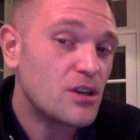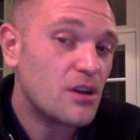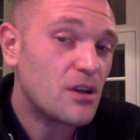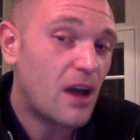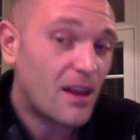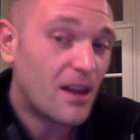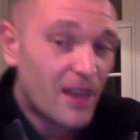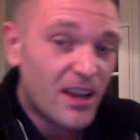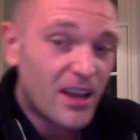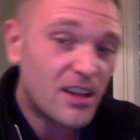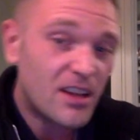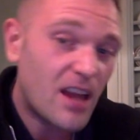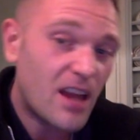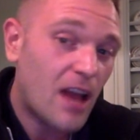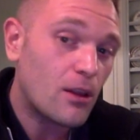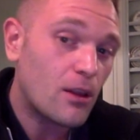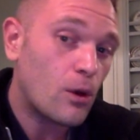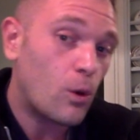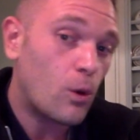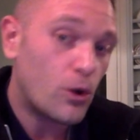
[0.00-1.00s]
I like
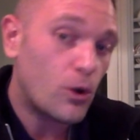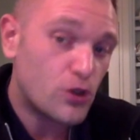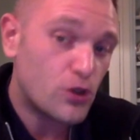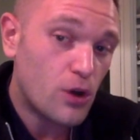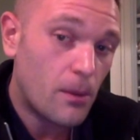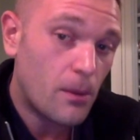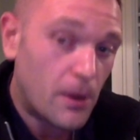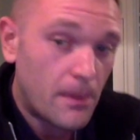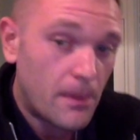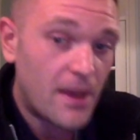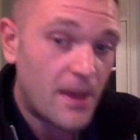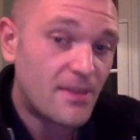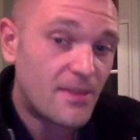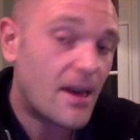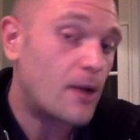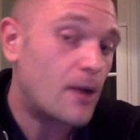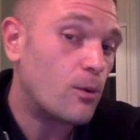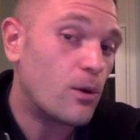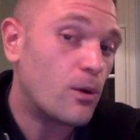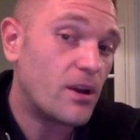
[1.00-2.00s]
analogy, so I'm going to make
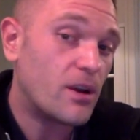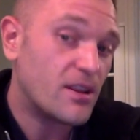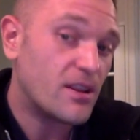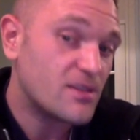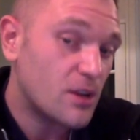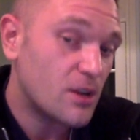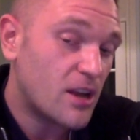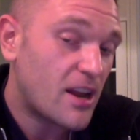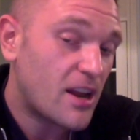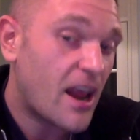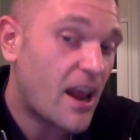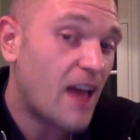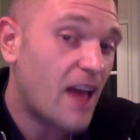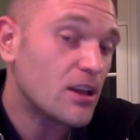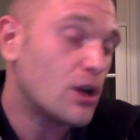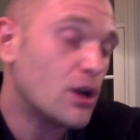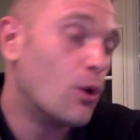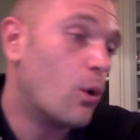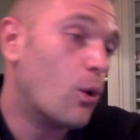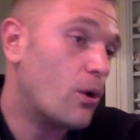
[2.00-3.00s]
that a word. It's an
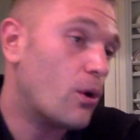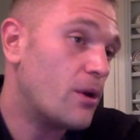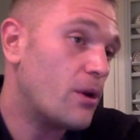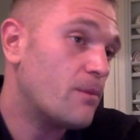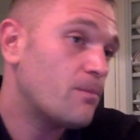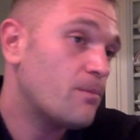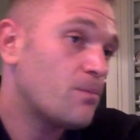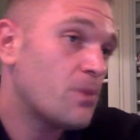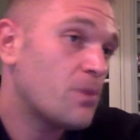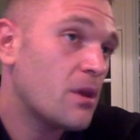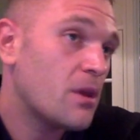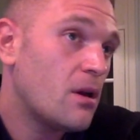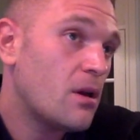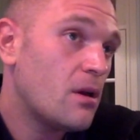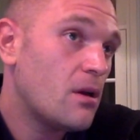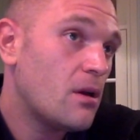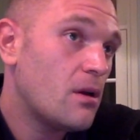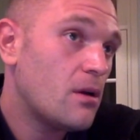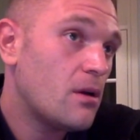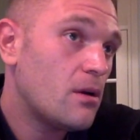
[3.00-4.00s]
analogy
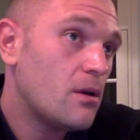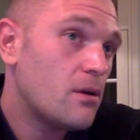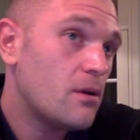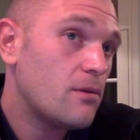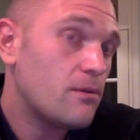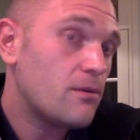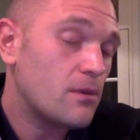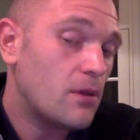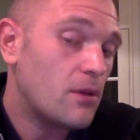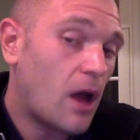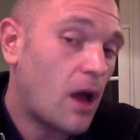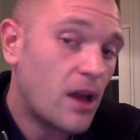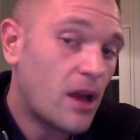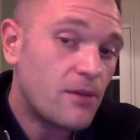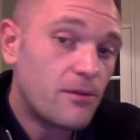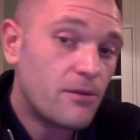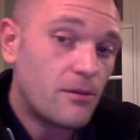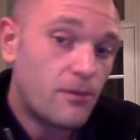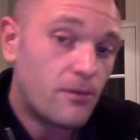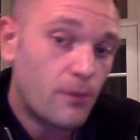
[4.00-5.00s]
for
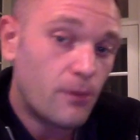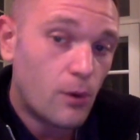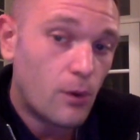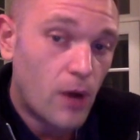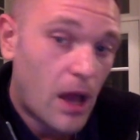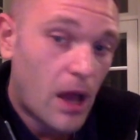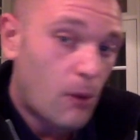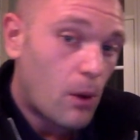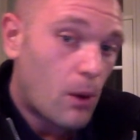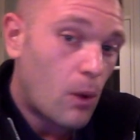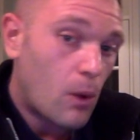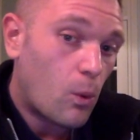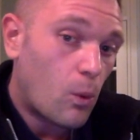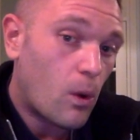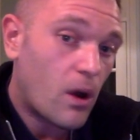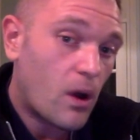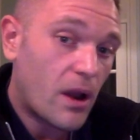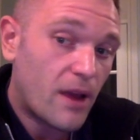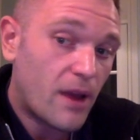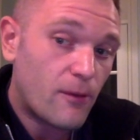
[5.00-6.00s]
life and for how I
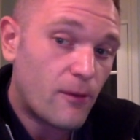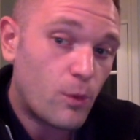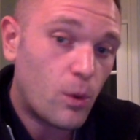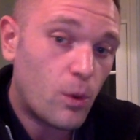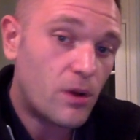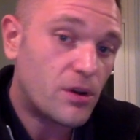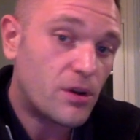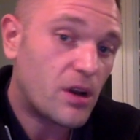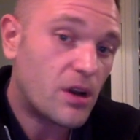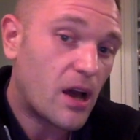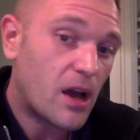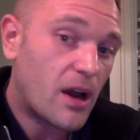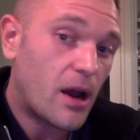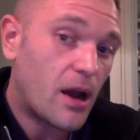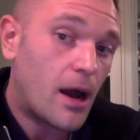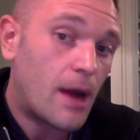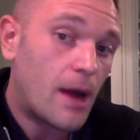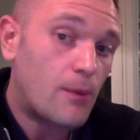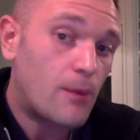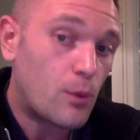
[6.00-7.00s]
want everyone to kind of
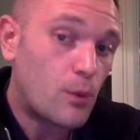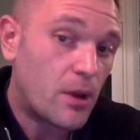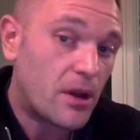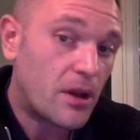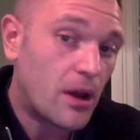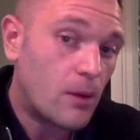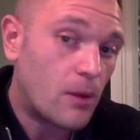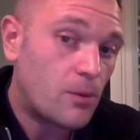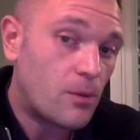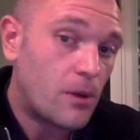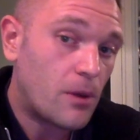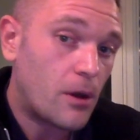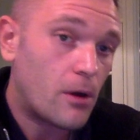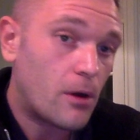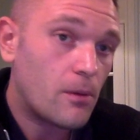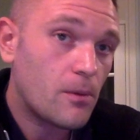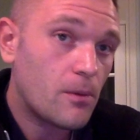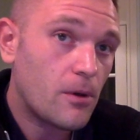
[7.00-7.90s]
operate out there.